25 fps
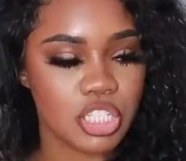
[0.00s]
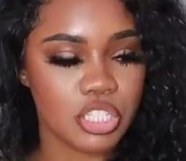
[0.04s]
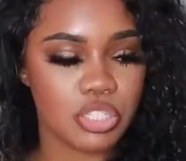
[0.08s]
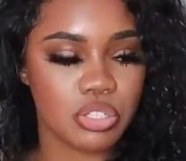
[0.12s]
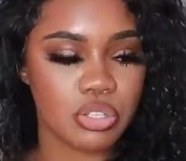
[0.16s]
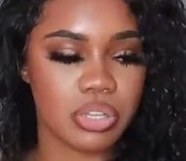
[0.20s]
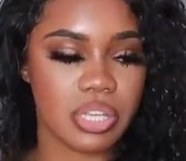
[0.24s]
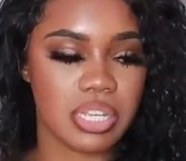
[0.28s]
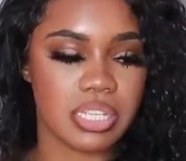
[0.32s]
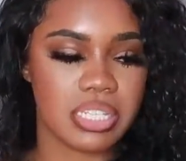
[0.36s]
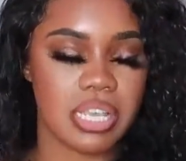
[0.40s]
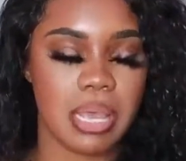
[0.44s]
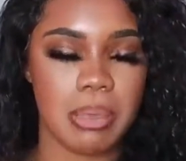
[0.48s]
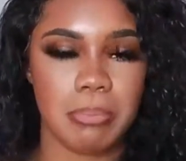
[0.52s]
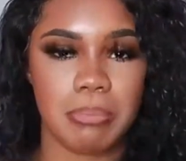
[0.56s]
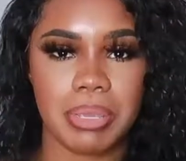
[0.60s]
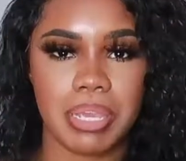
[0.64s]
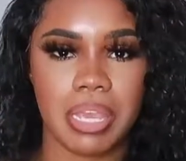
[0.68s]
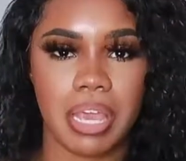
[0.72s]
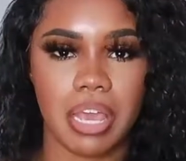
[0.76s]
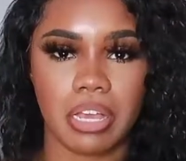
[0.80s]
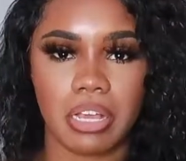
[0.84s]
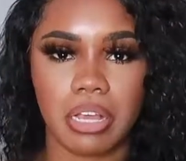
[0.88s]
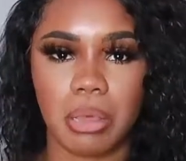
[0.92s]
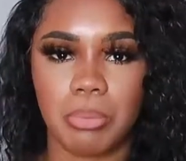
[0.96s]
So they sent me
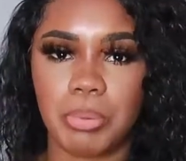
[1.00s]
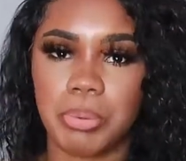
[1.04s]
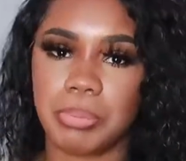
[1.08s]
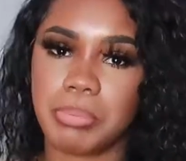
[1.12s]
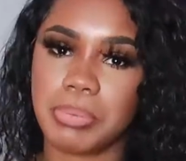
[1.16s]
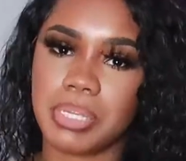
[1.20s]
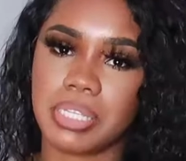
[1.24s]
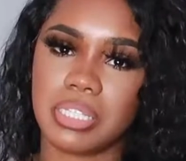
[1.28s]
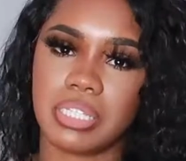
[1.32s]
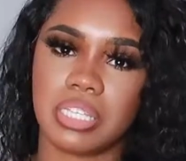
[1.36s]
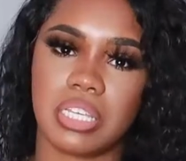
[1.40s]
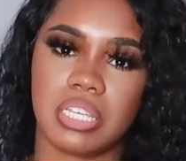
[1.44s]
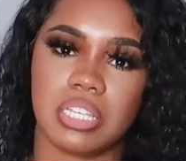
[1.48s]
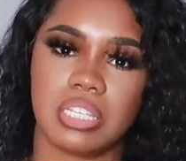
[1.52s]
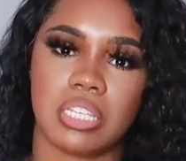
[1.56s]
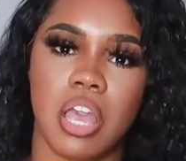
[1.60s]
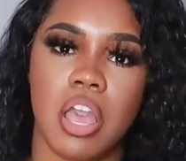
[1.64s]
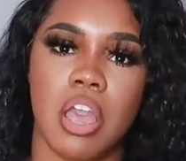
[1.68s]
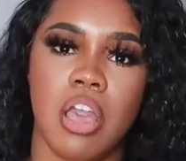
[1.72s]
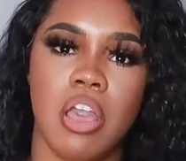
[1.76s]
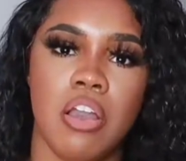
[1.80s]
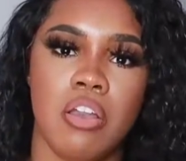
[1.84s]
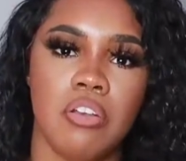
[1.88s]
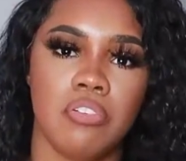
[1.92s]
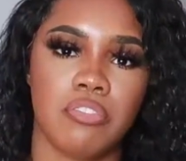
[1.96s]
a couple pieces
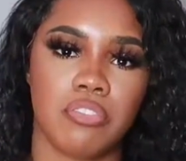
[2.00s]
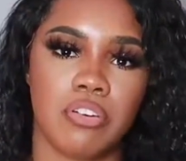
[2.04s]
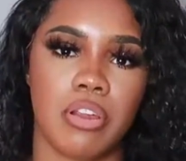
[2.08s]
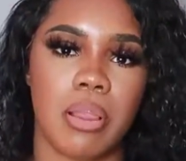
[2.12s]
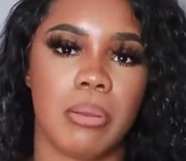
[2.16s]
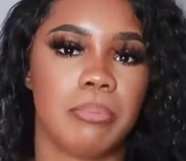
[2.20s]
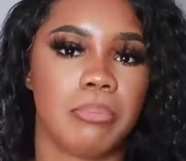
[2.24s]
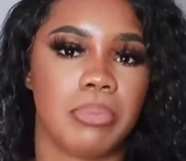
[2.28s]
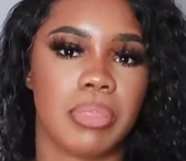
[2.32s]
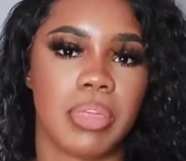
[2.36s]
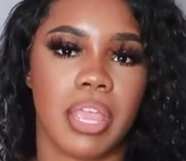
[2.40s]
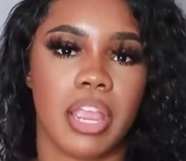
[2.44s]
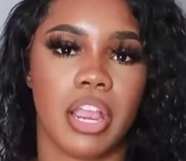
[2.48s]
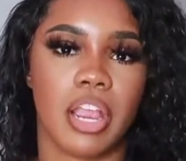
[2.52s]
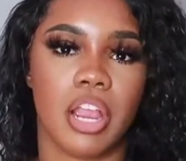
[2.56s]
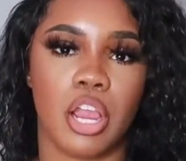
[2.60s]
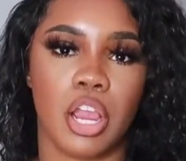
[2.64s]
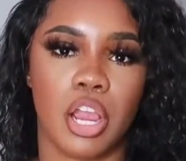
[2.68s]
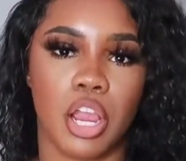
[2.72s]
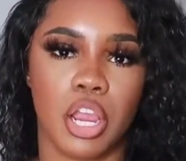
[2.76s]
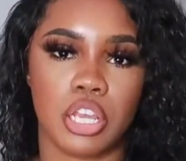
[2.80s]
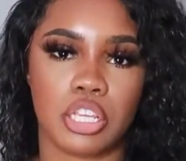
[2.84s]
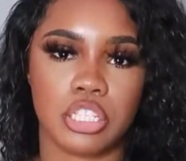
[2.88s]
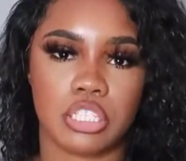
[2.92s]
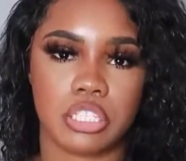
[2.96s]
from
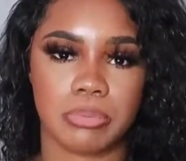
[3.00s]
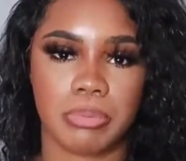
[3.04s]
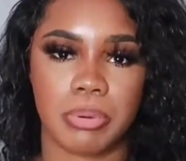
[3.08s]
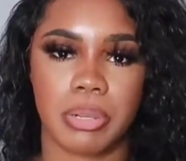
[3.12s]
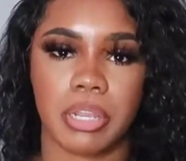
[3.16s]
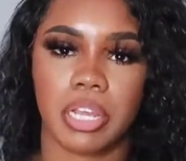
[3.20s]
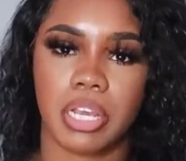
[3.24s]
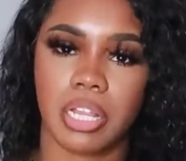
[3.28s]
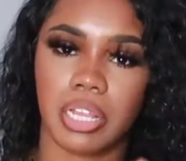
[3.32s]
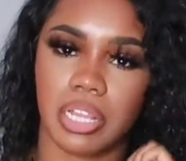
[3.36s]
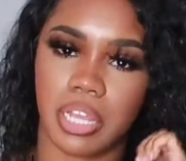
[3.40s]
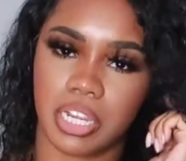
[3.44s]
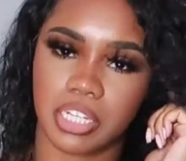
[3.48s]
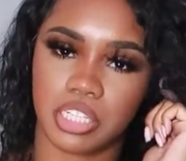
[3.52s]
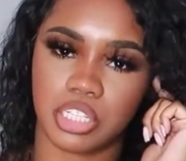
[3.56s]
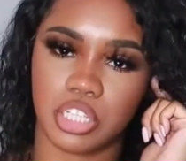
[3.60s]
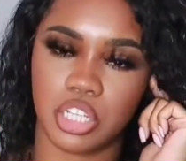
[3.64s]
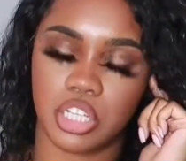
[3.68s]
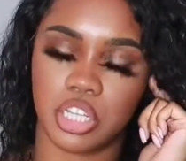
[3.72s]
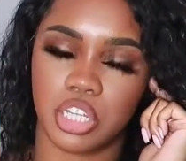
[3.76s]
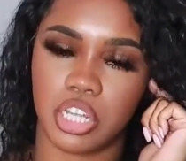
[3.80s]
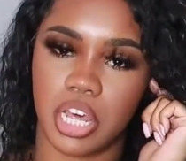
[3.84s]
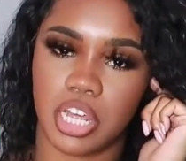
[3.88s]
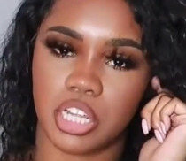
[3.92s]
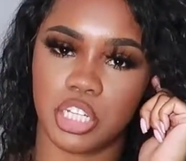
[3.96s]
their spring
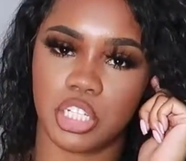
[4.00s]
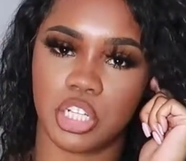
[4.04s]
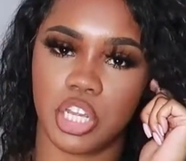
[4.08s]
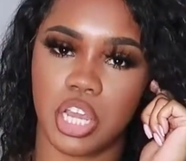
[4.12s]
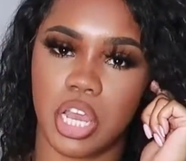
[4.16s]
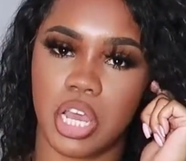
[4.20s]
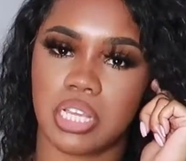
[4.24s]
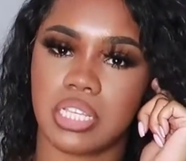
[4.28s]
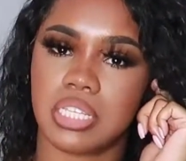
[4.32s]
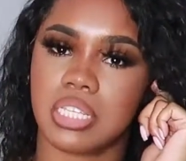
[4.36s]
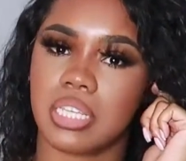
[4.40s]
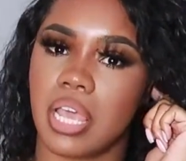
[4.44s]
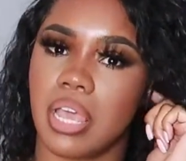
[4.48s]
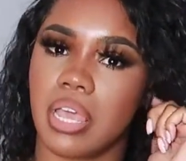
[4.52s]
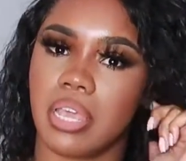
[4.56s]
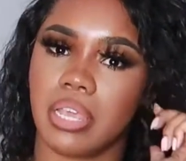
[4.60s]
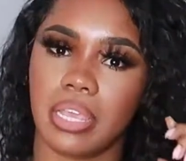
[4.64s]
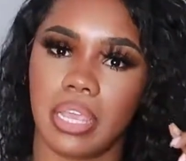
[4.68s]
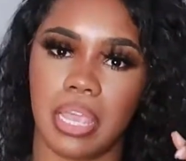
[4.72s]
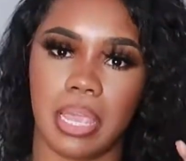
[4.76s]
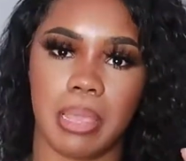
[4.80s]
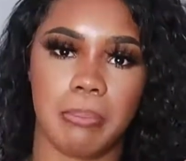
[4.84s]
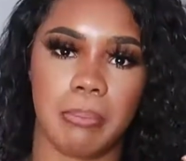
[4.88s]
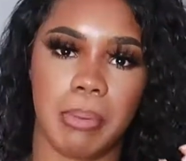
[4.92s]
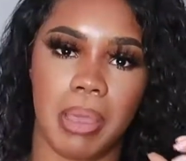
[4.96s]
collection that just
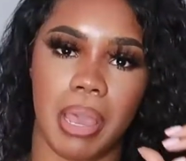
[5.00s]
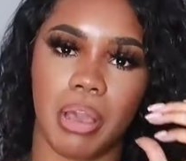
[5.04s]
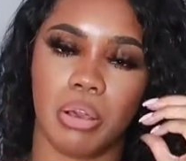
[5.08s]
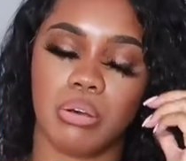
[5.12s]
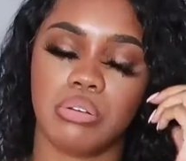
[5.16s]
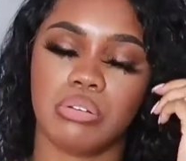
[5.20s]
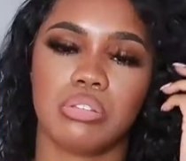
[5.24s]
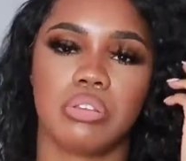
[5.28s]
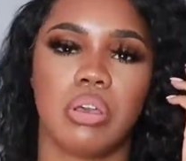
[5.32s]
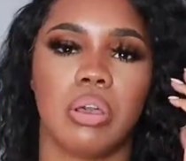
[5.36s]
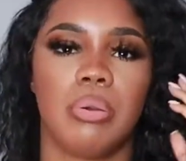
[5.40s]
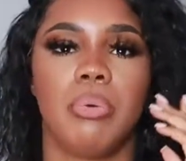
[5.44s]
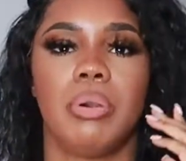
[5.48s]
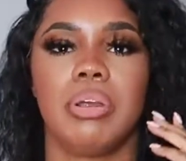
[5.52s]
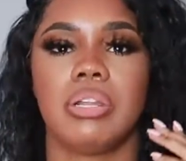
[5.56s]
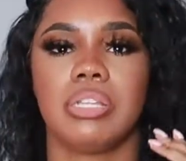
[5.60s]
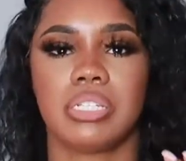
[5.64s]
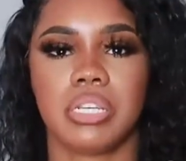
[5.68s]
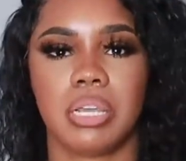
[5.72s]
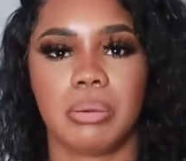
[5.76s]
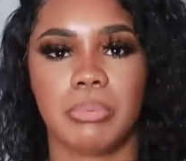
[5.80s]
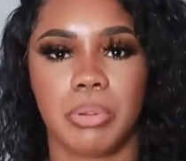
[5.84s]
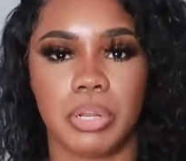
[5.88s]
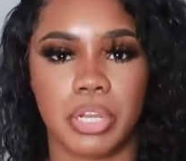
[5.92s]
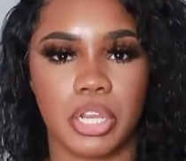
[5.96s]
came out. So I wanted to
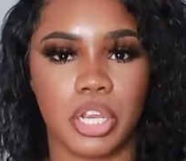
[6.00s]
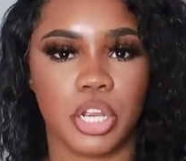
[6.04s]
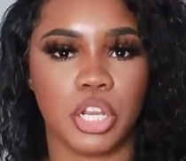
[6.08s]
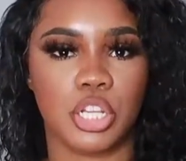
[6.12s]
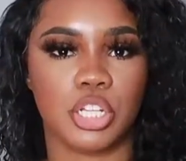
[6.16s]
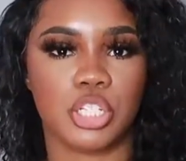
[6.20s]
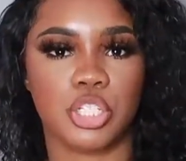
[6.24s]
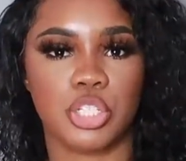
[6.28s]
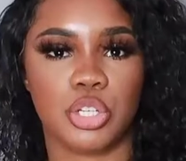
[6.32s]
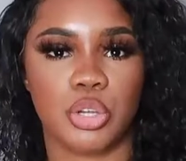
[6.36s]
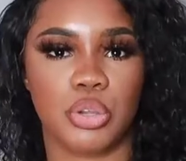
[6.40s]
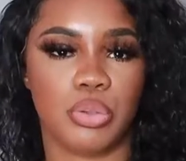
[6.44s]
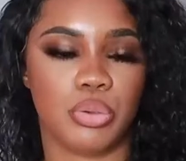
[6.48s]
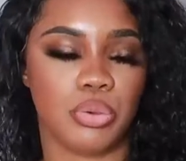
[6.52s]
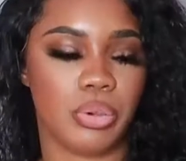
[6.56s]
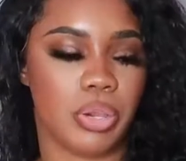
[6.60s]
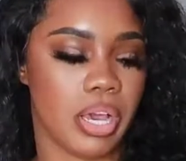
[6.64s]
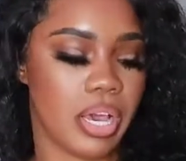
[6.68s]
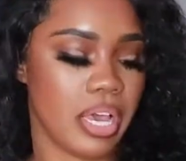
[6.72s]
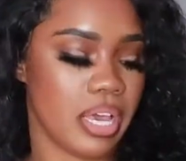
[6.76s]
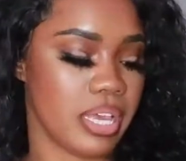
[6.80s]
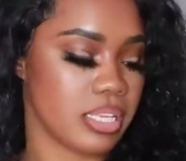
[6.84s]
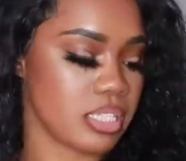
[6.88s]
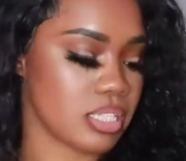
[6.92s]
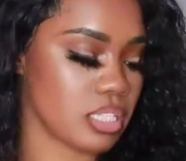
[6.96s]
come in here and show you
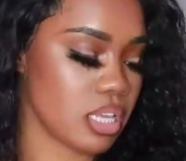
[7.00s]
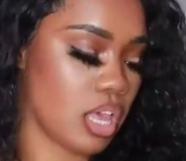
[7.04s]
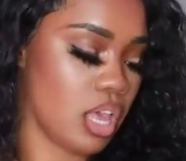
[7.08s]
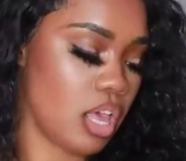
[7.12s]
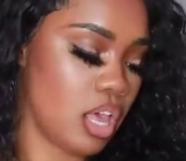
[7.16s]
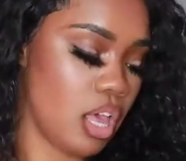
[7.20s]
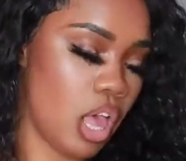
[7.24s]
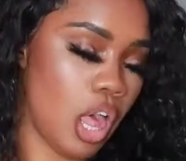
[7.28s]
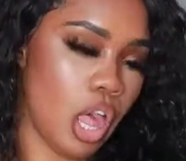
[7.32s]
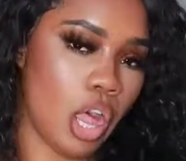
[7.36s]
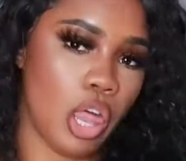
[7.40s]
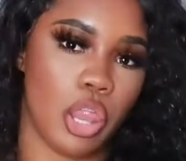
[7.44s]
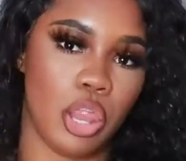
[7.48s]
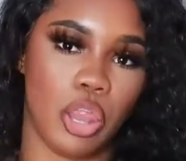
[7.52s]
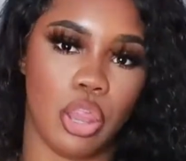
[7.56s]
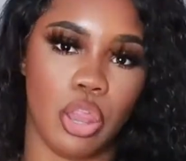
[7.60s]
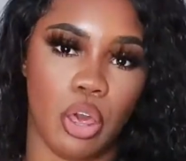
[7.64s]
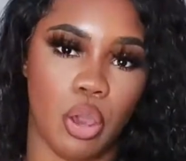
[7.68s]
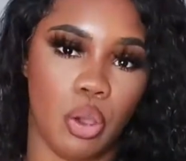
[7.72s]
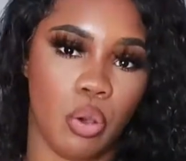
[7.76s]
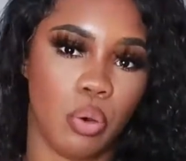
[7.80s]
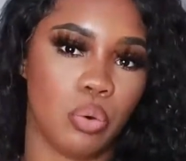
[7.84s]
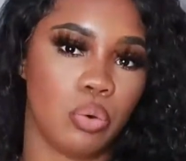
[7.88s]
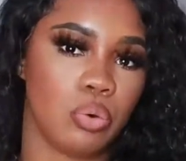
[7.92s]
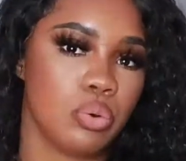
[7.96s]
guys
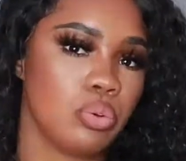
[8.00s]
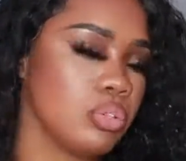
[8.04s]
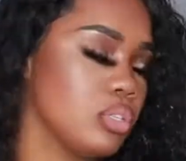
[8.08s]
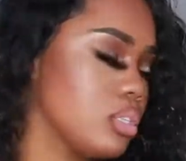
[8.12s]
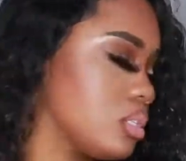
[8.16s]
those.